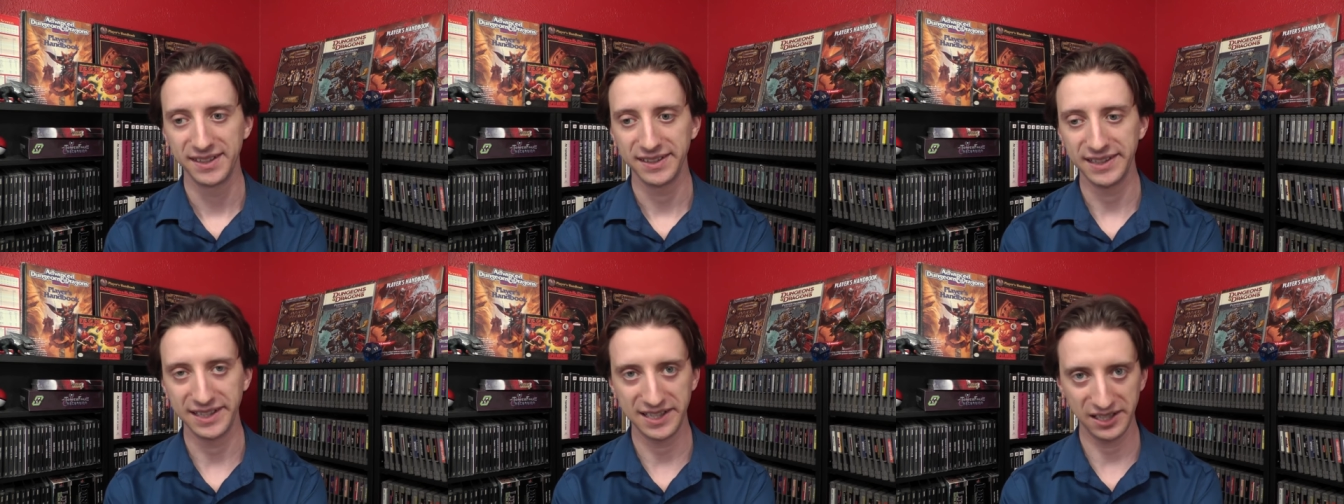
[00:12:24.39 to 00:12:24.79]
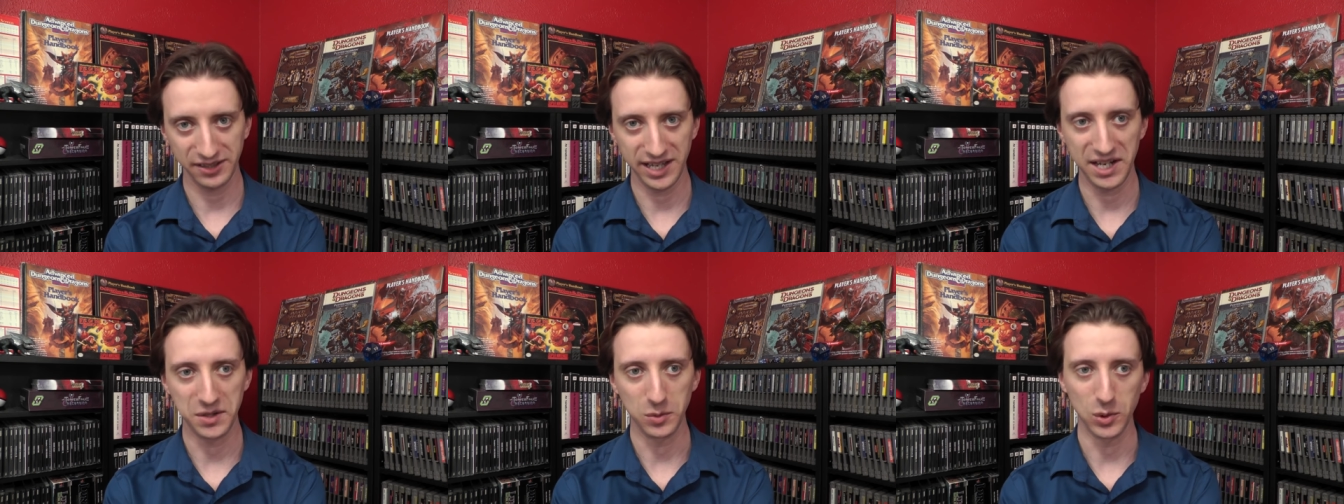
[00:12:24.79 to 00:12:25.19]
they killed
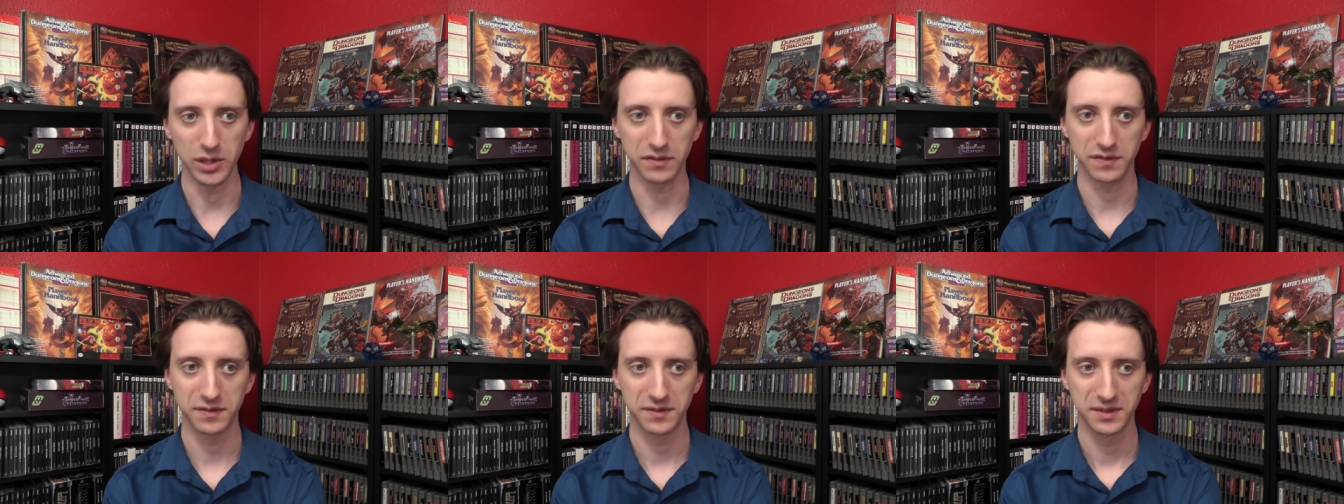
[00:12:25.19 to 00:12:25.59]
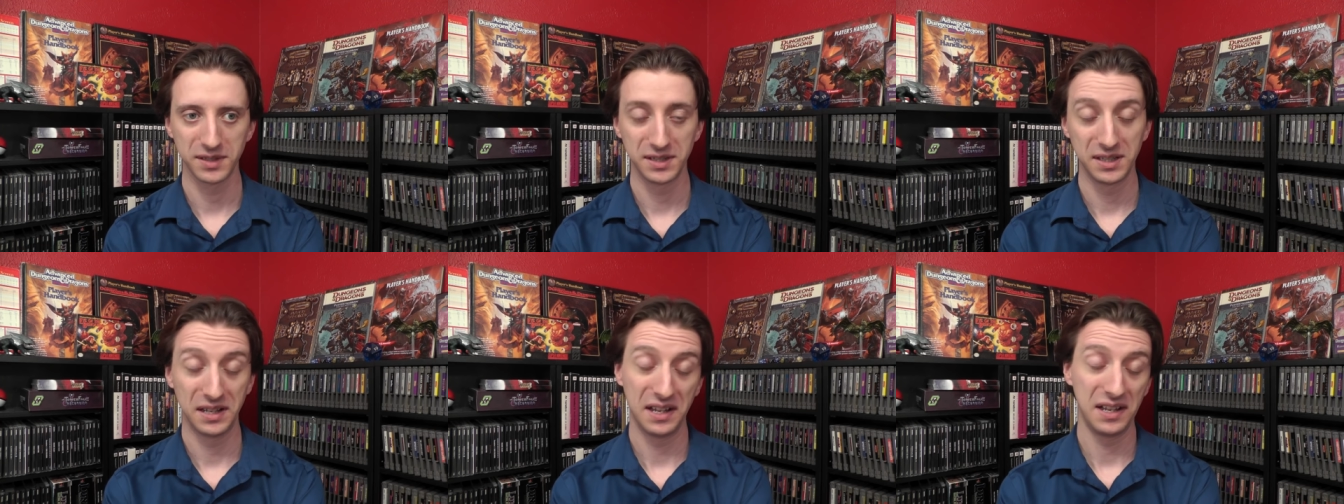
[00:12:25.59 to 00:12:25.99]
that dwarf,
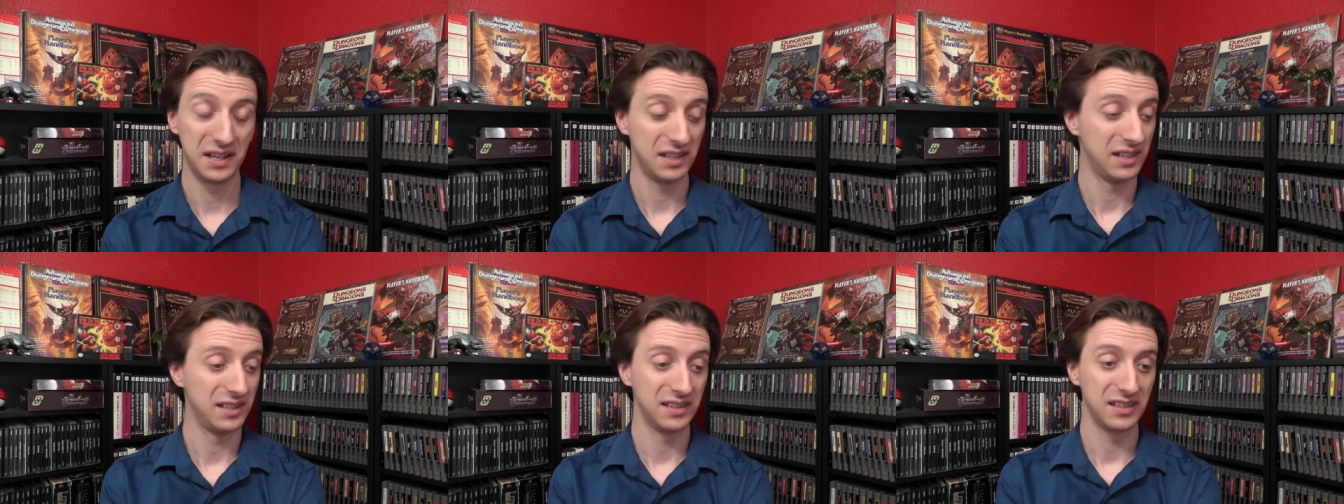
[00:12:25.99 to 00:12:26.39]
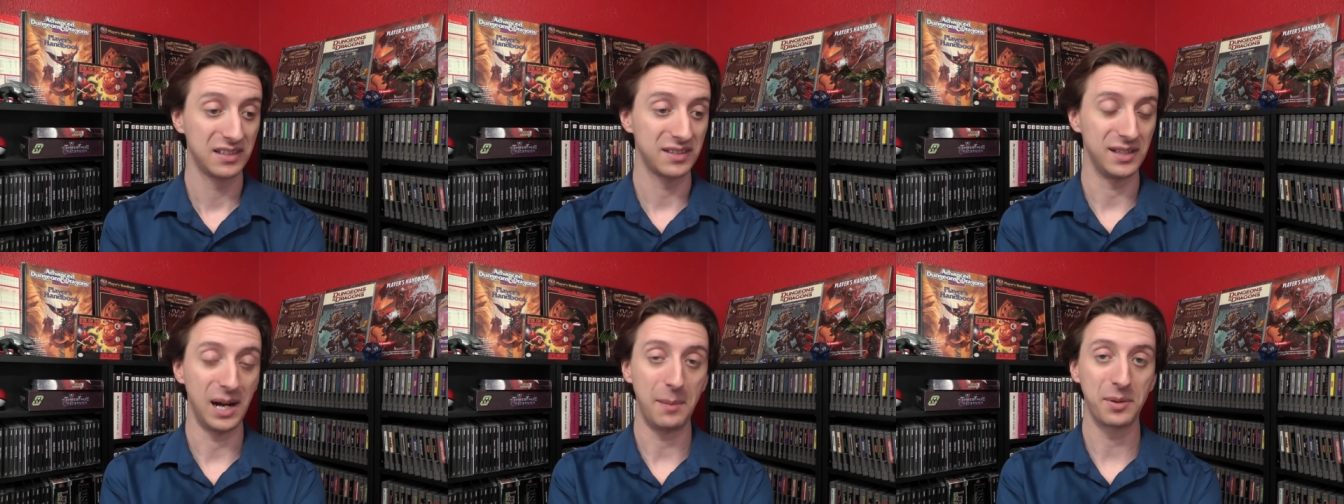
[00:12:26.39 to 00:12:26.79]

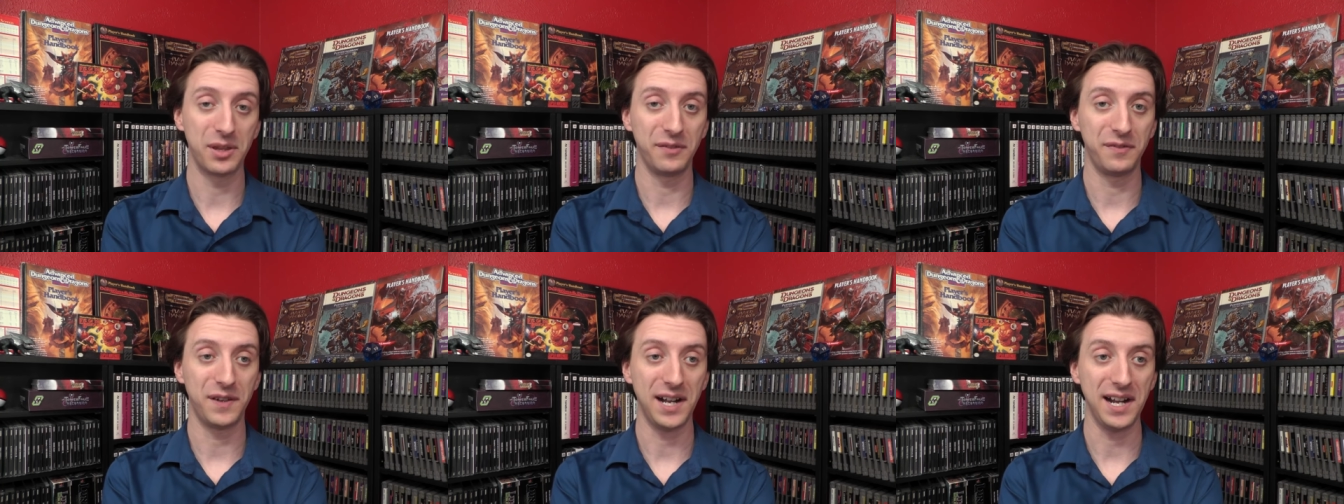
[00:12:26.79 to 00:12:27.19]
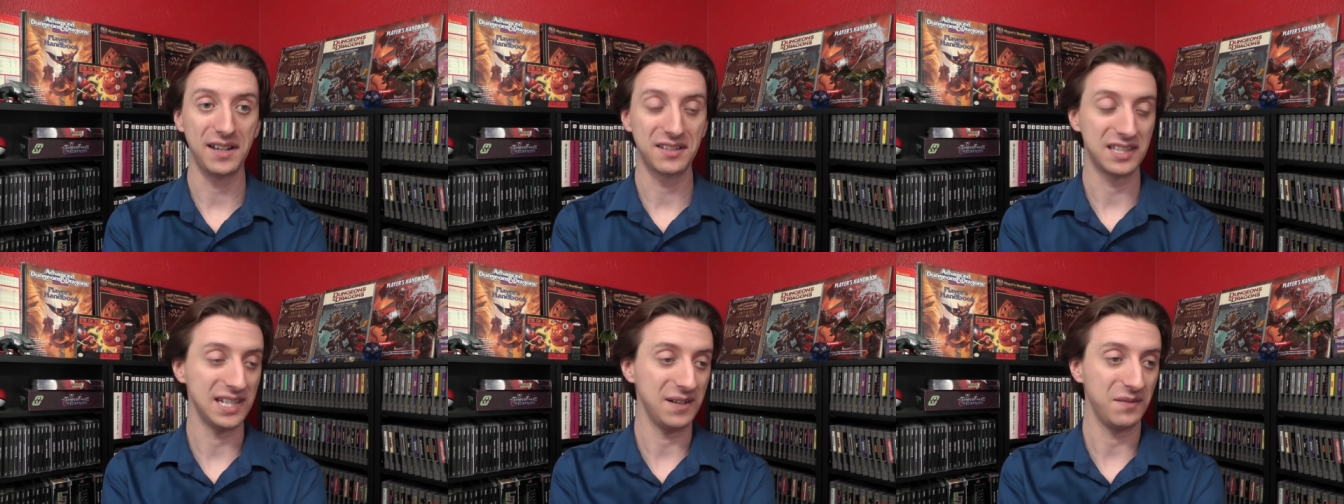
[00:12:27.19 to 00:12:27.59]
stopped the fight,
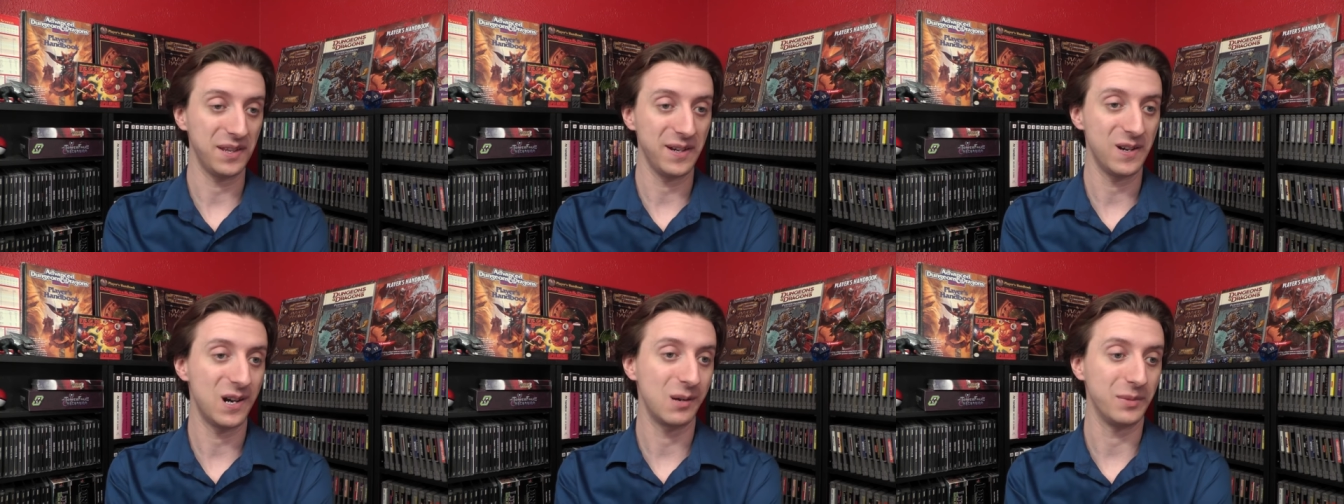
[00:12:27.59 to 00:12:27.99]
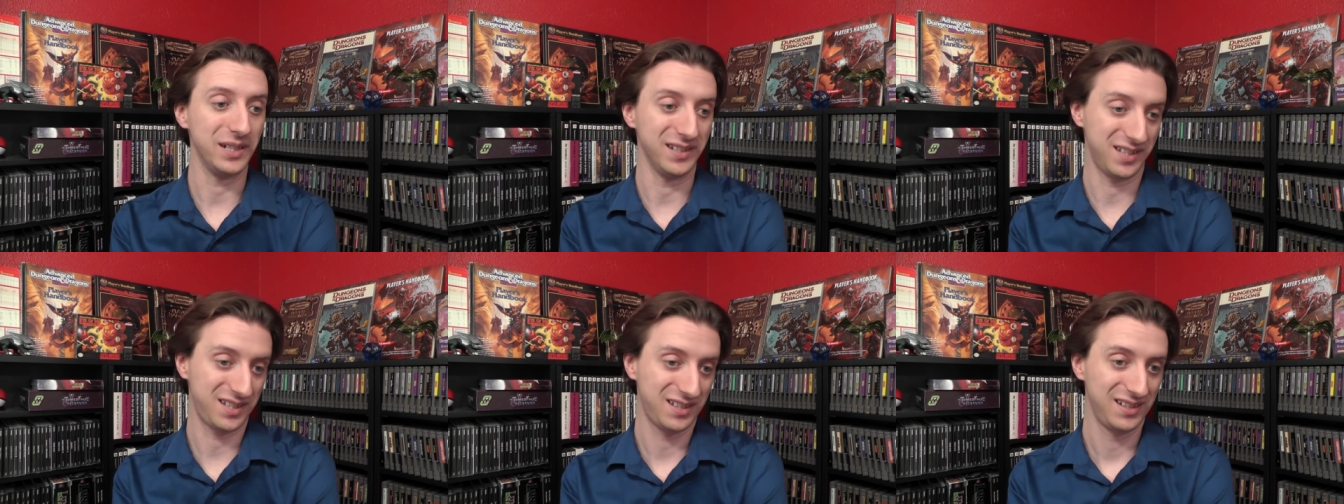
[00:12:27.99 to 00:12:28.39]
saved the
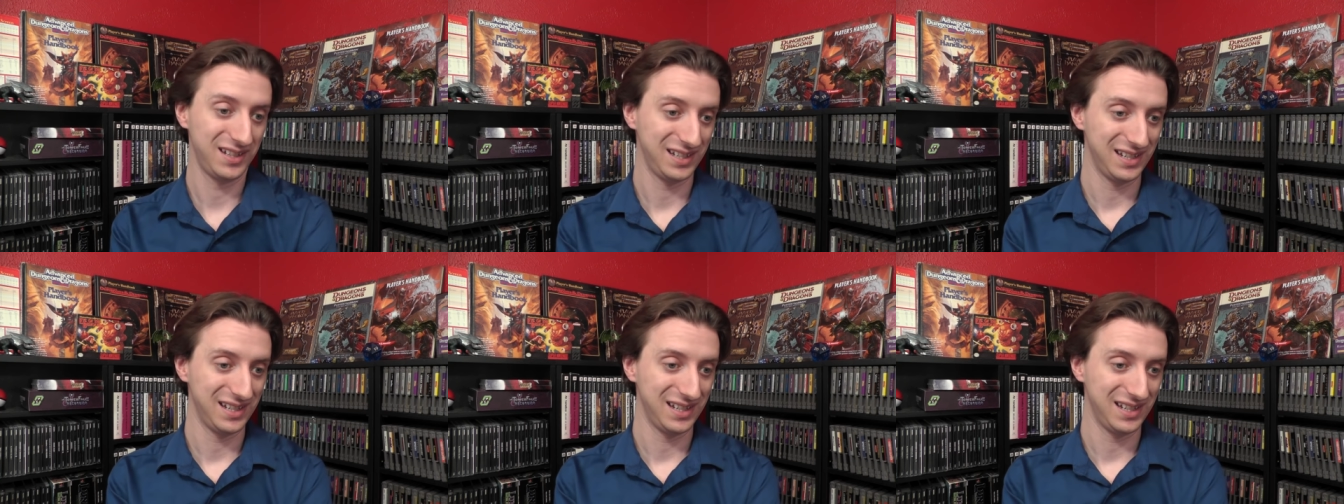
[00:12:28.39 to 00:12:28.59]
armies,